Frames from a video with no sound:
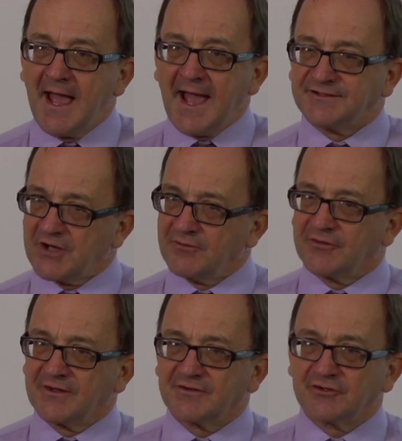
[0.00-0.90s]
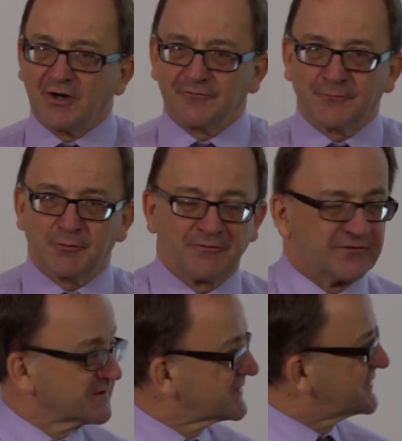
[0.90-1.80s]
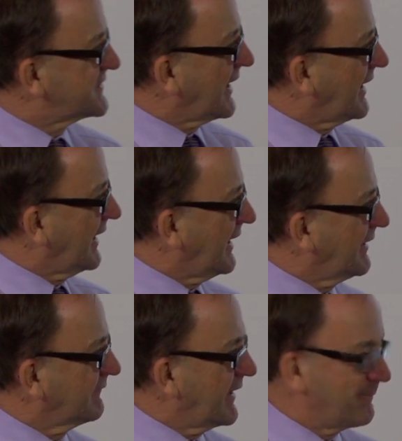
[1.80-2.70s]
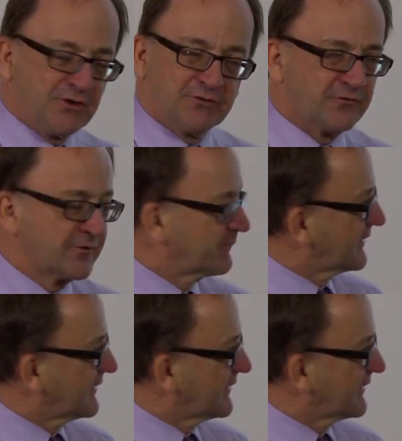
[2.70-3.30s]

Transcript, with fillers: And don't think that not-for-profits are immune from